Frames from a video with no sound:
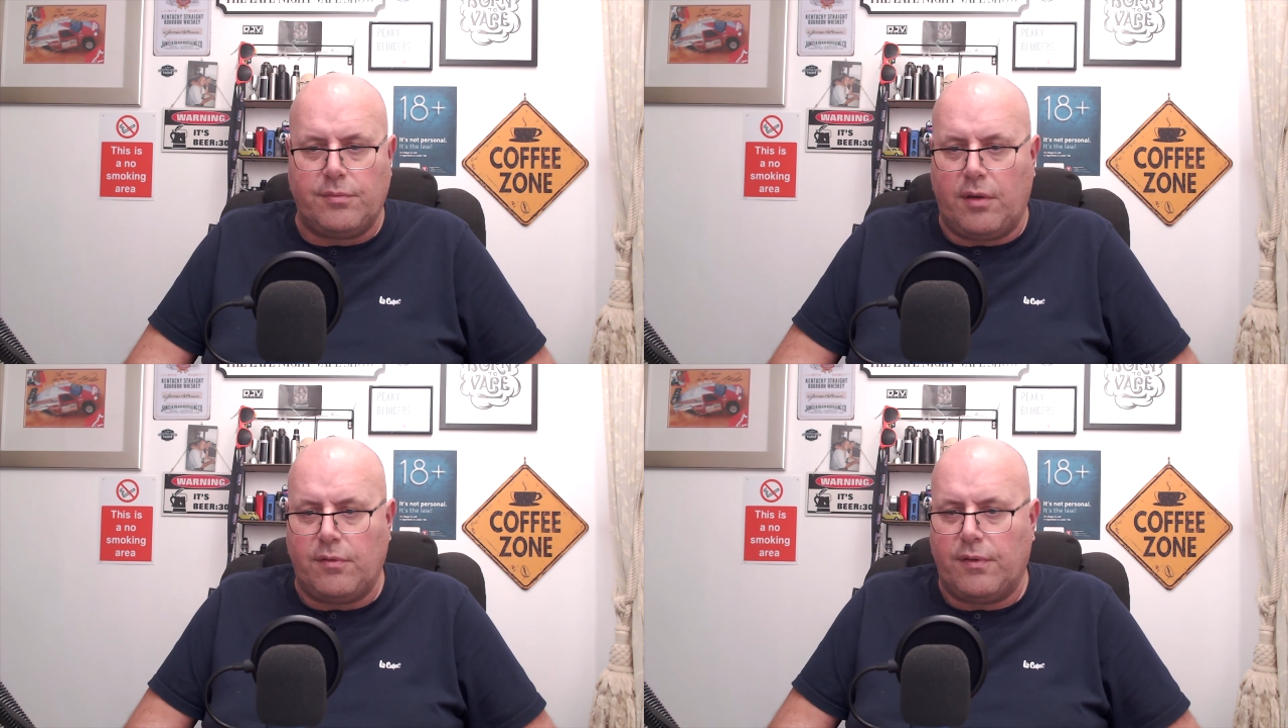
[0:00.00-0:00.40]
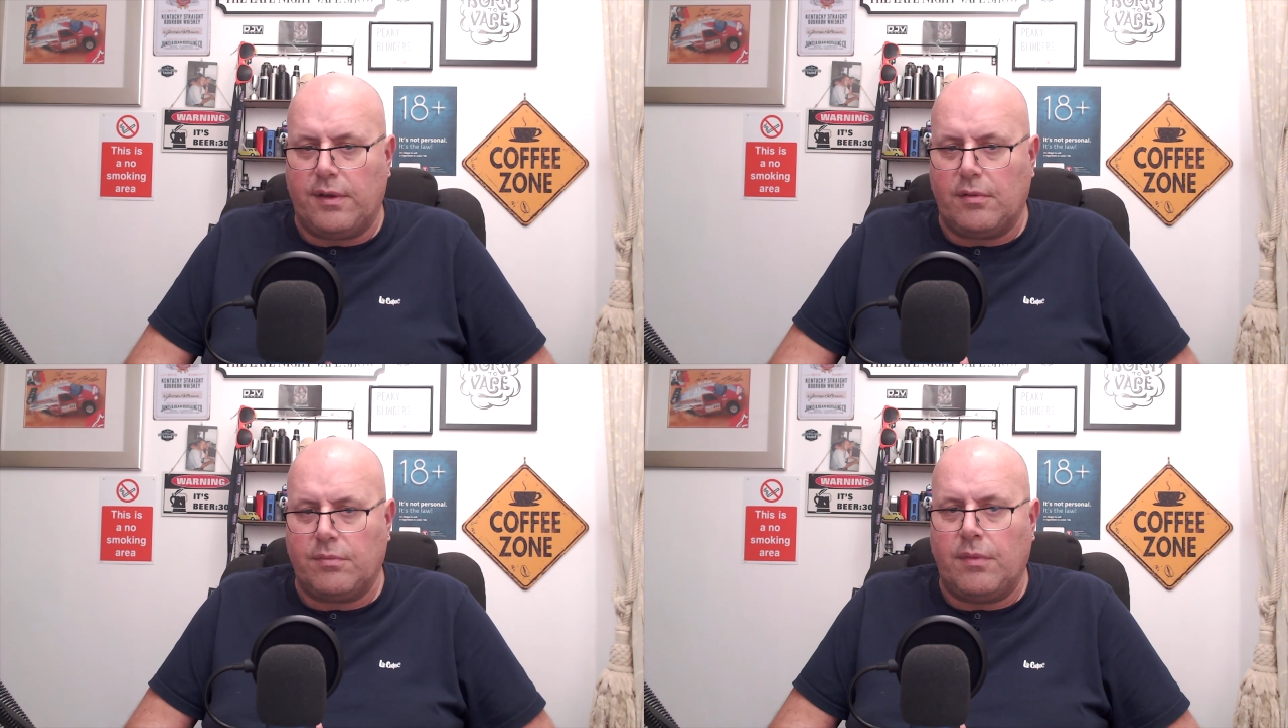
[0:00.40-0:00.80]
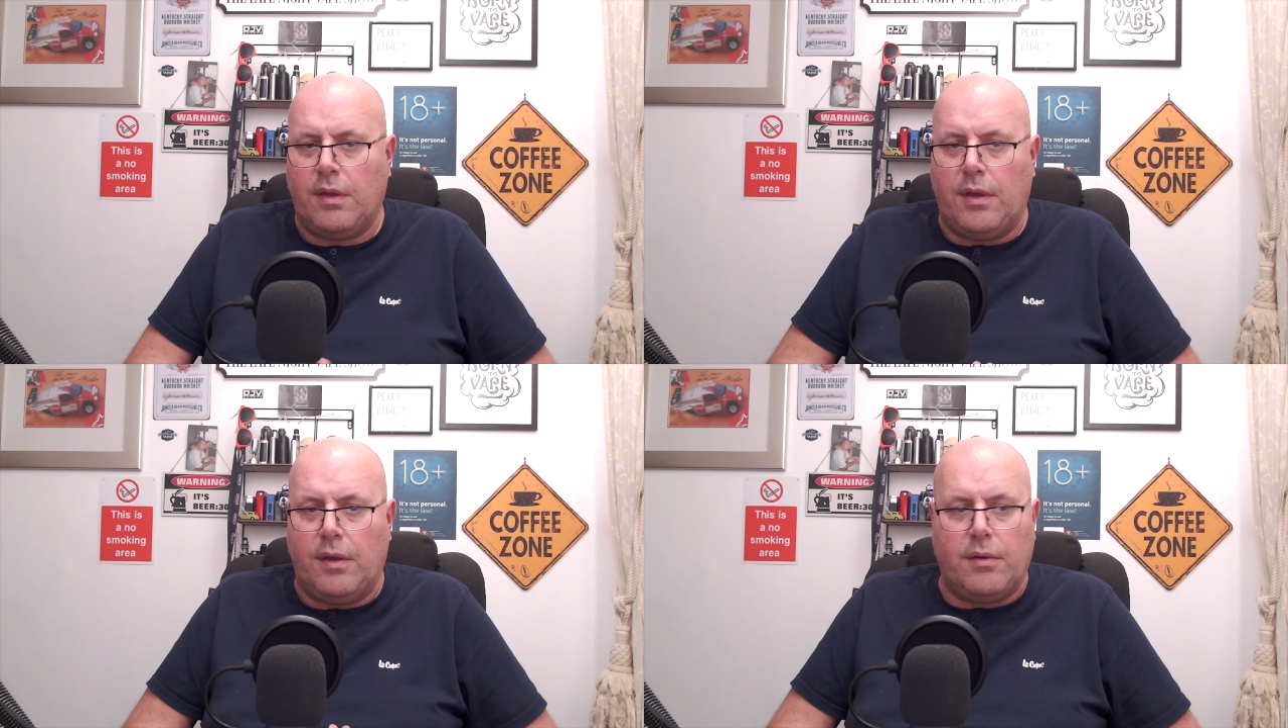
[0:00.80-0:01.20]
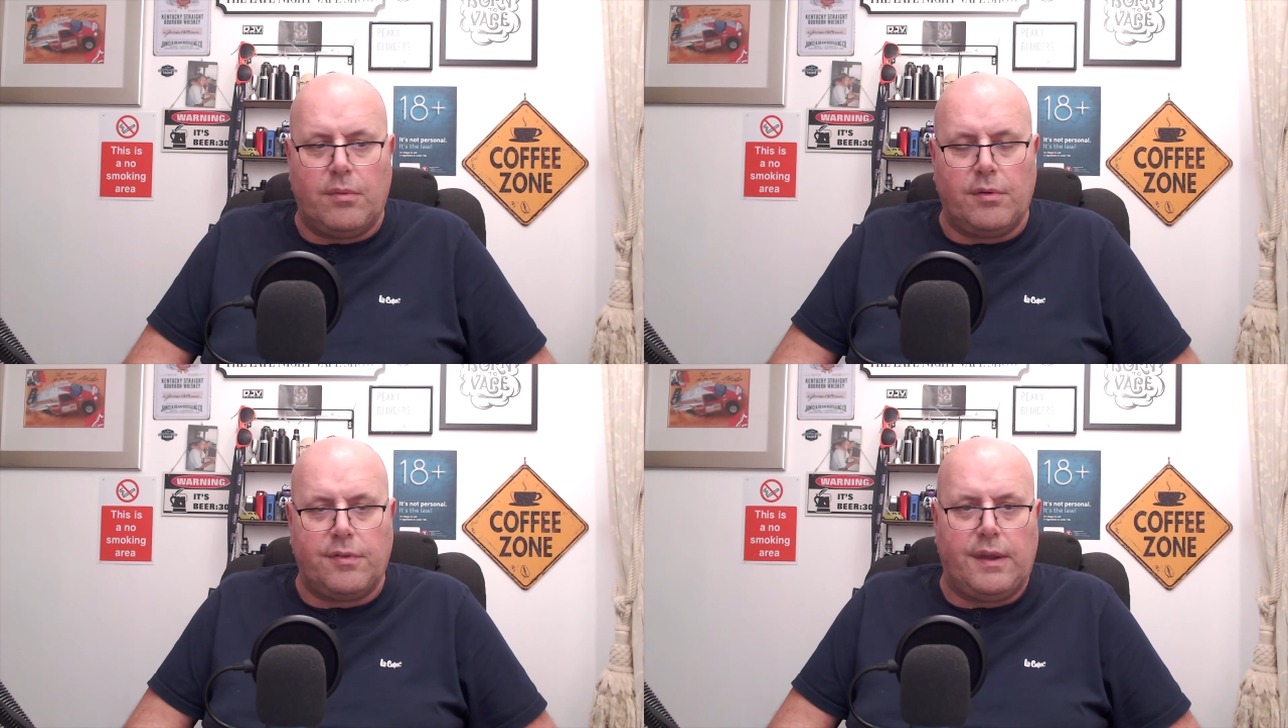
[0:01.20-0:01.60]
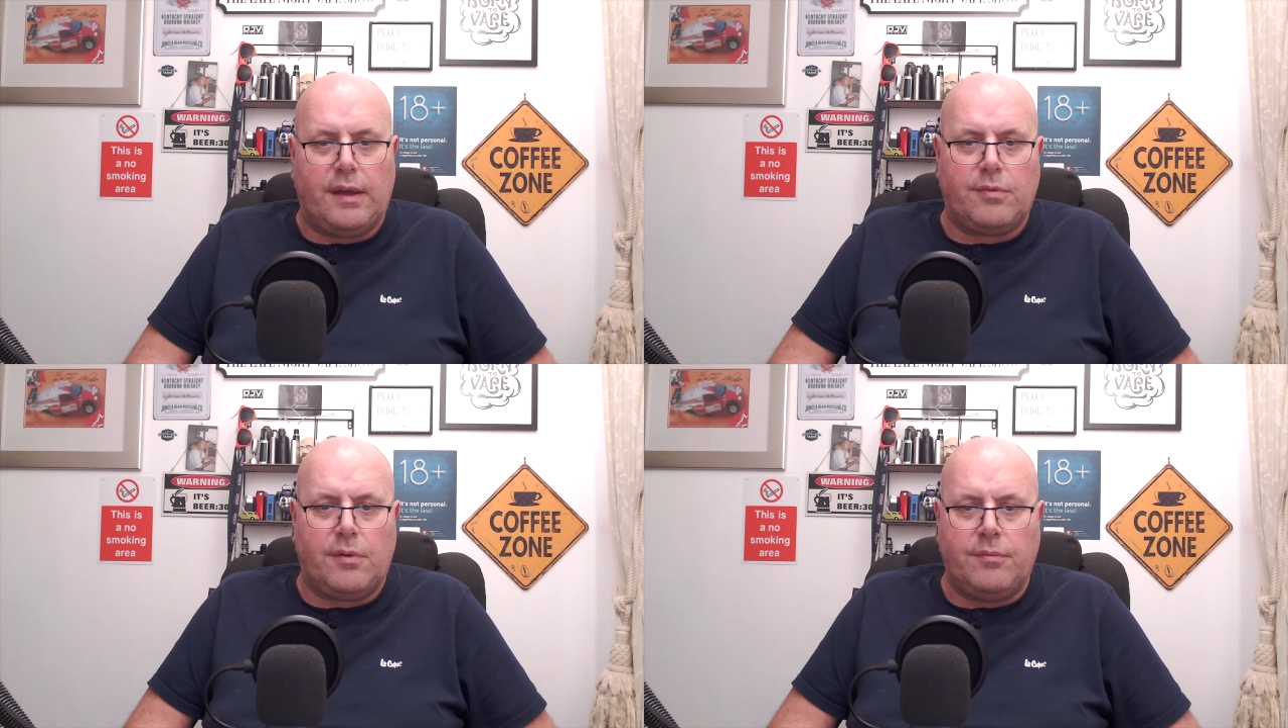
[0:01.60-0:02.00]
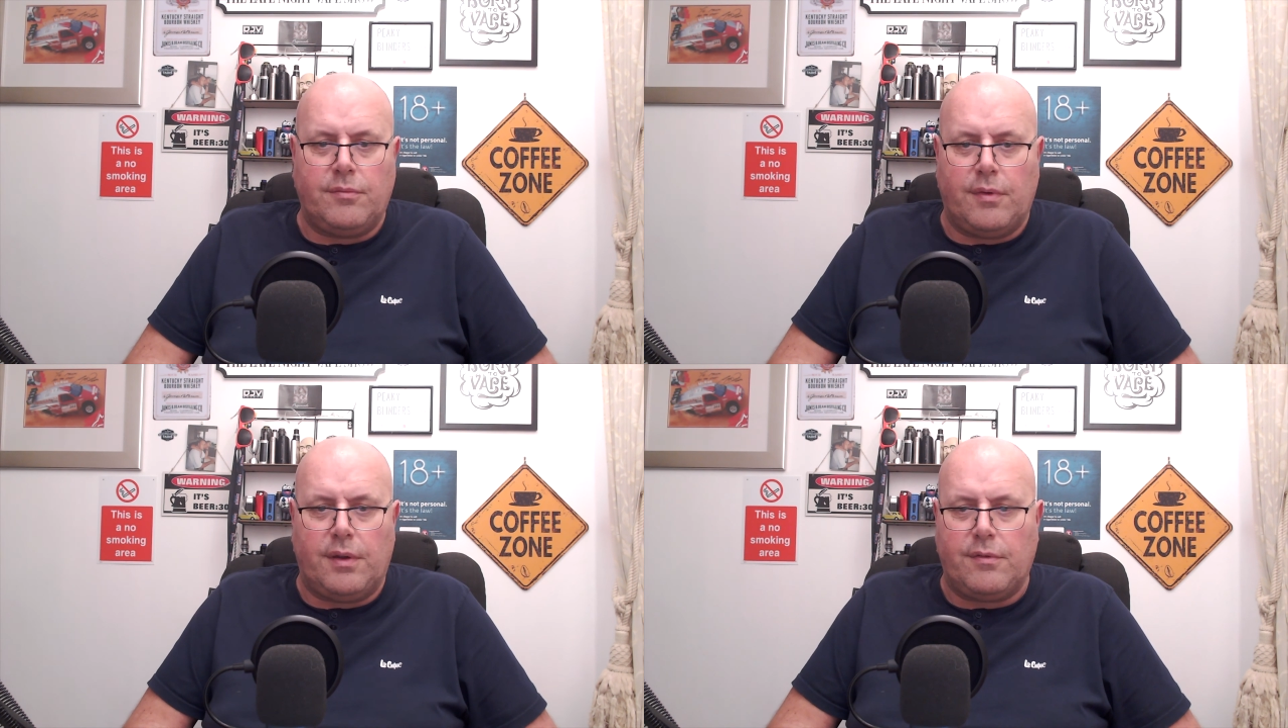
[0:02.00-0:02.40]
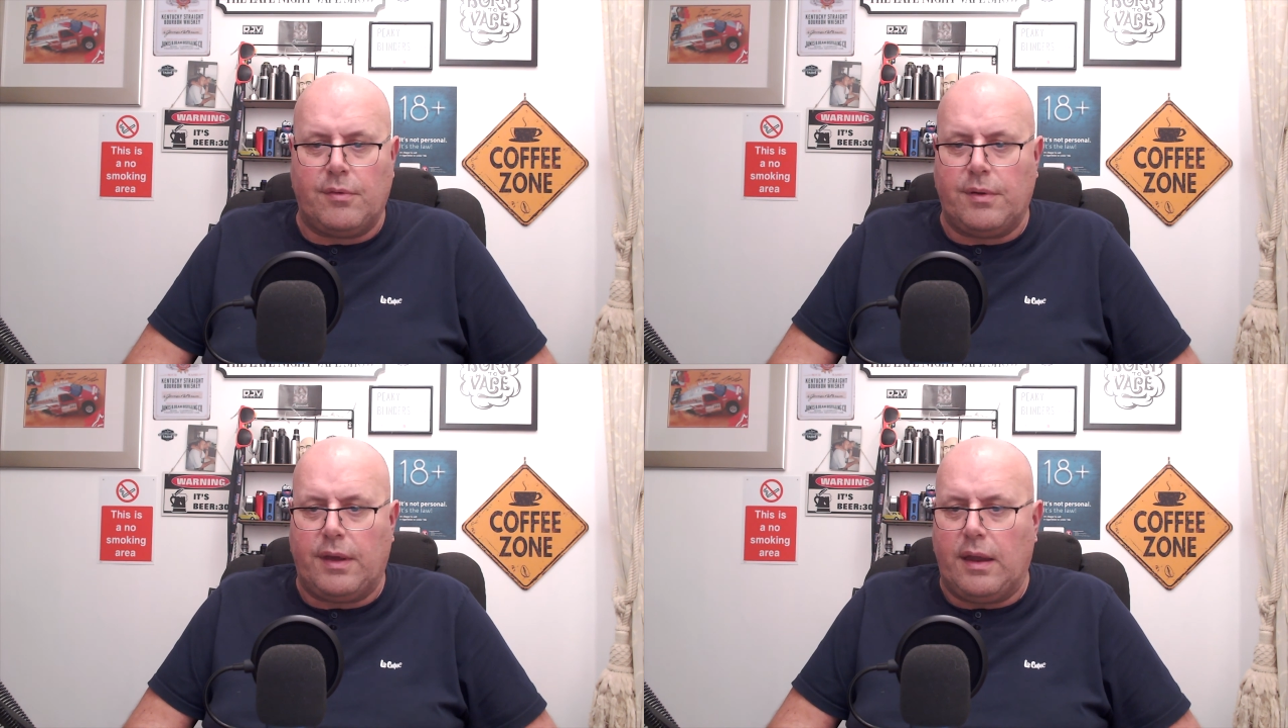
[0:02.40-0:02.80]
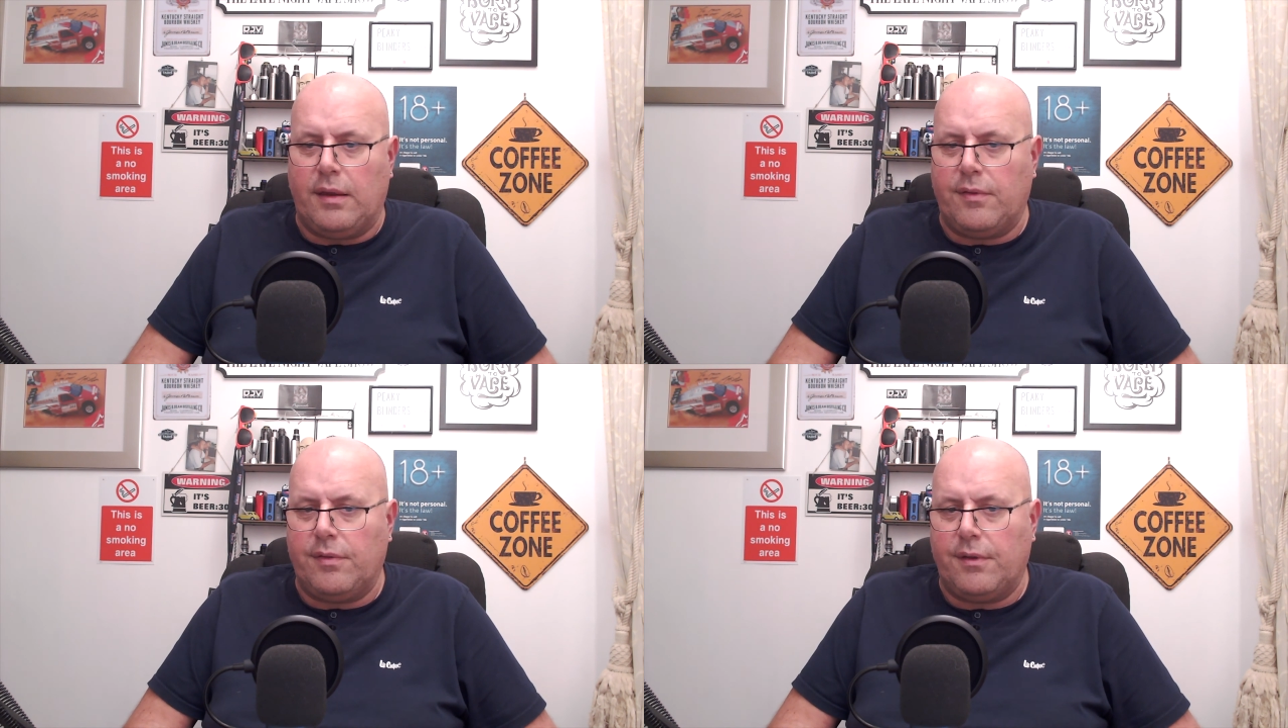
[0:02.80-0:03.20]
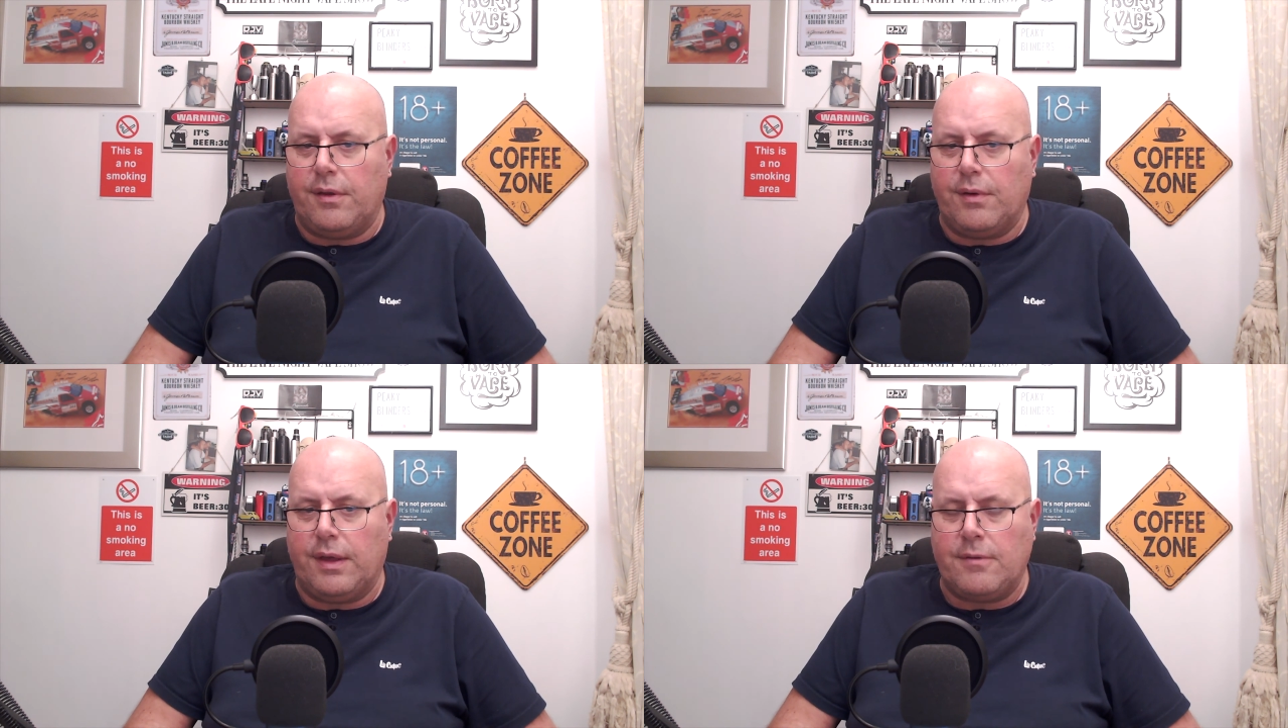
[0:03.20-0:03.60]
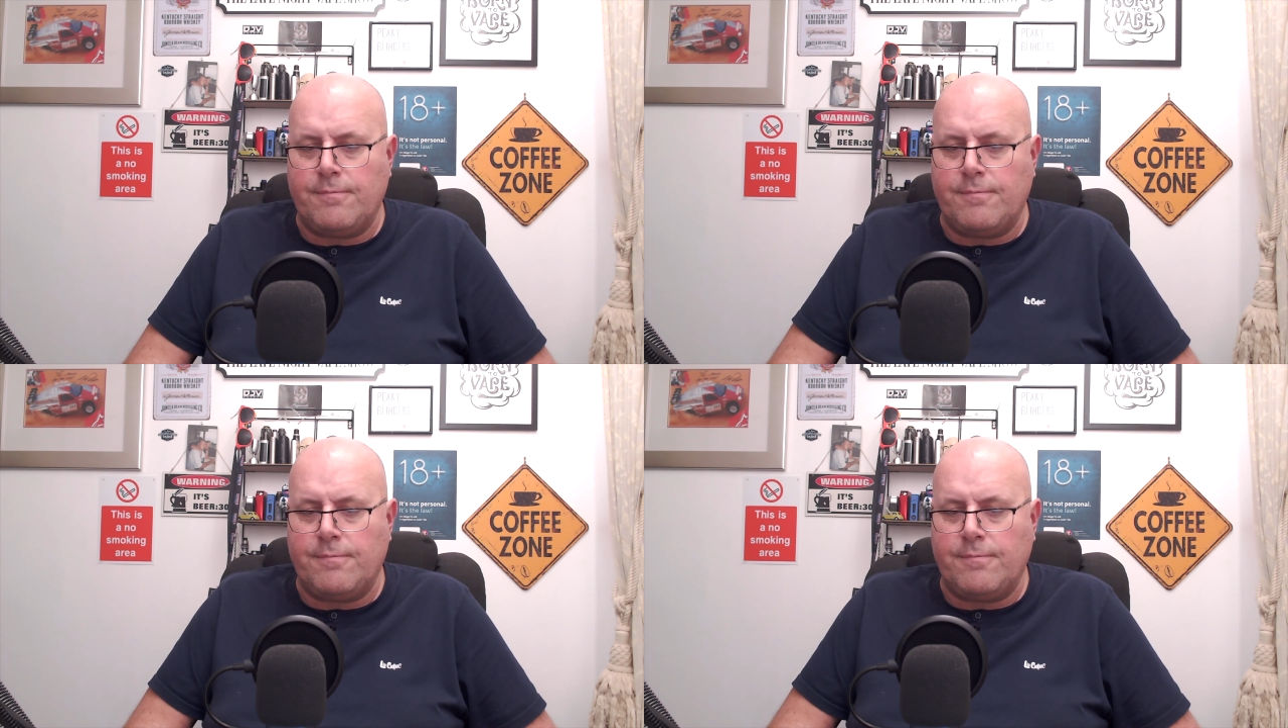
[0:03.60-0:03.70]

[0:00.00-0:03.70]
Hopefully you'll watch the next one whenever we get anything to do again.